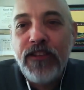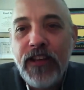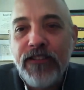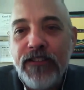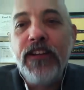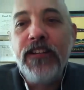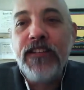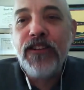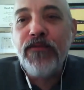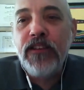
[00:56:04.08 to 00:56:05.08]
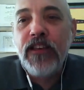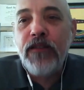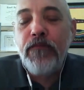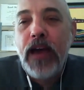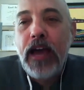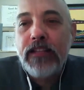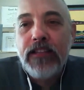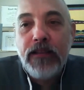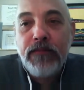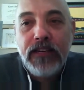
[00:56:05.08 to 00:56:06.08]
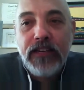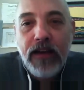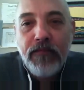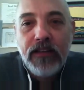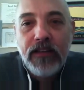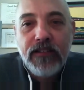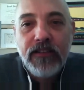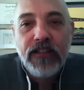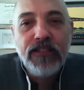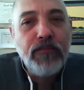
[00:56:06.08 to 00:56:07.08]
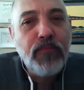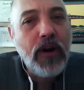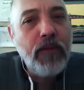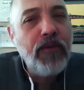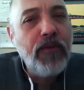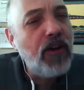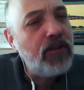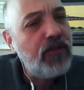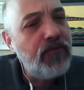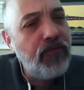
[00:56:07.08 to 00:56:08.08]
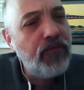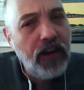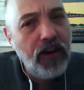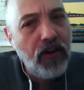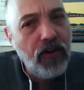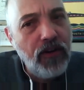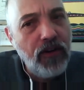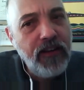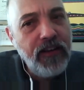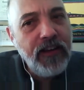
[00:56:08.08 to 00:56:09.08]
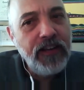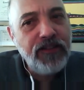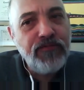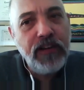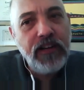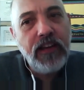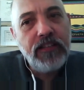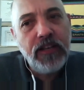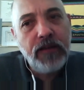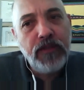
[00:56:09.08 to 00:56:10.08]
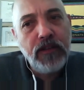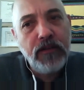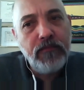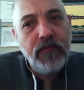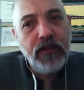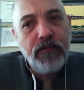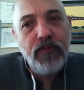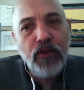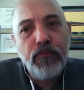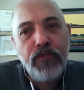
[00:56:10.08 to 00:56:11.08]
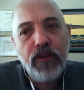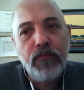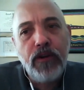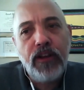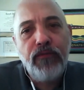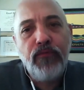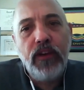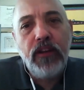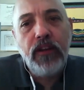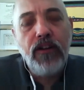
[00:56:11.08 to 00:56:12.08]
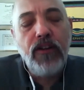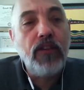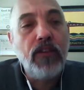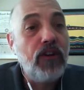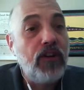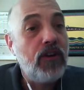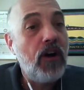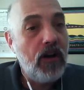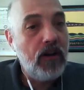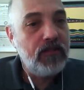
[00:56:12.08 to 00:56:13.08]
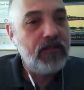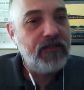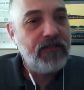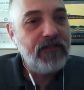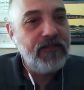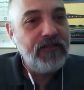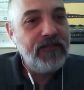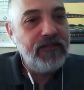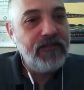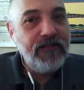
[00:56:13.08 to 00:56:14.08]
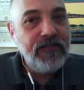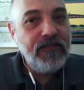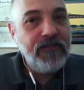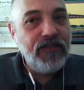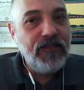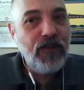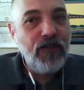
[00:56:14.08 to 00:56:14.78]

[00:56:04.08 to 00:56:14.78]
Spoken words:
says, I disagree that bad team dynamics is the primary cause of failure. It's really a symptom of no product market fit, not the cause. So